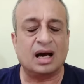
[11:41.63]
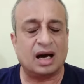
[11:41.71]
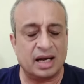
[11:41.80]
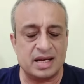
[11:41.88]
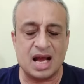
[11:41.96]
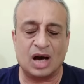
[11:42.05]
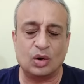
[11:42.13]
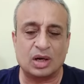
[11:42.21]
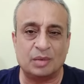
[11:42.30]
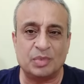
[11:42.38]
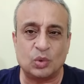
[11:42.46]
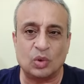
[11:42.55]
I now
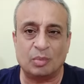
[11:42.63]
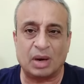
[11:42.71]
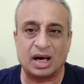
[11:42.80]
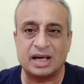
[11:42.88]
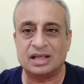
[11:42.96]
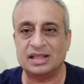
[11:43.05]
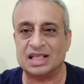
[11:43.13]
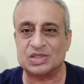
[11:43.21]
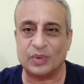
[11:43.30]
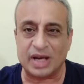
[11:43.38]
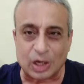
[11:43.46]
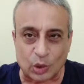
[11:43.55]
come to a market that's
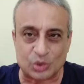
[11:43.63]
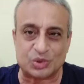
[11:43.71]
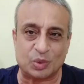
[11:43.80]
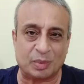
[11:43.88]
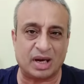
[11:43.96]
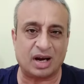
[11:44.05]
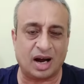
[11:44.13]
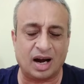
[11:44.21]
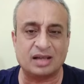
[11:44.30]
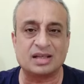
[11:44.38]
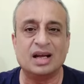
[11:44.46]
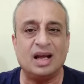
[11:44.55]
very close to my
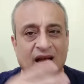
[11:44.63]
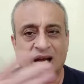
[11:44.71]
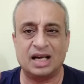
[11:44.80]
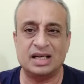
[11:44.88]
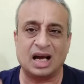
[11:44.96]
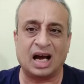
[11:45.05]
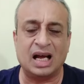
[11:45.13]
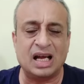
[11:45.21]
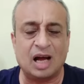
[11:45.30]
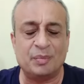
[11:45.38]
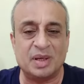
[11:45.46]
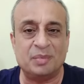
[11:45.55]
heart and I
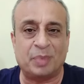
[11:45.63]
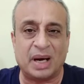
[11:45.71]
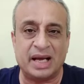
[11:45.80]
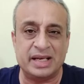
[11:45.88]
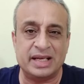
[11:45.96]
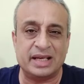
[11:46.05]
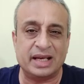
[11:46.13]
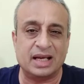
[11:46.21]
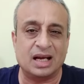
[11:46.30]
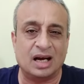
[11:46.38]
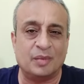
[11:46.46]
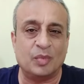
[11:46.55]
have been
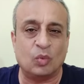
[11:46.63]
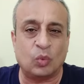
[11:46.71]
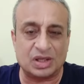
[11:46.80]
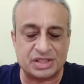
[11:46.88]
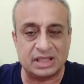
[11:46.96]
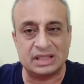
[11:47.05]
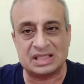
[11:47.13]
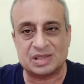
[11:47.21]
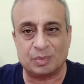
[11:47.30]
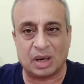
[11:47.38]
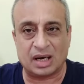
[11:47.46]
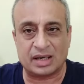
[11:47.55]
pioneering uh, watching this
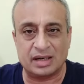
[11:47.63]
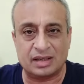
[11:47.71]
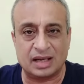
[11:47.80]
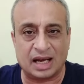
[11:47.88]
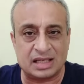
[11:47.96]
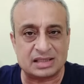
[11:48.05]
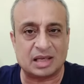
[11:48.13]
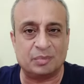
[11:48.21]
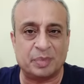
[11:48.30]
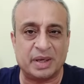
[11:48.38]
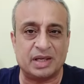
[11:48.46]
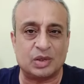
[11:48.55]
market as
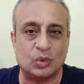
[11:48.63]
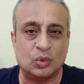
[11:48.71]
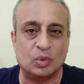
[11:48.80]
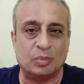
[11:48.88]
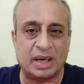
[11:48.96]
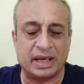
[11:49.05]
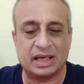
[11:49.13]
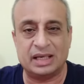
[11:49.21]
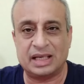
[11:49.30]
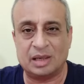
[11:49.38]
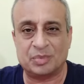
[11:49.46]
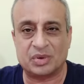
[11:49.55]
compared to my
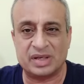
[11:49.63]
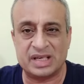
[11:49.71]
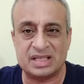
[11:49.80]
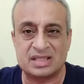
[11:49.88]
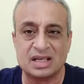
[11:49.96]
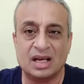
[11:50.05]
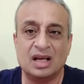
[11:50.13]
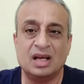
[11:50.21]
contemporaries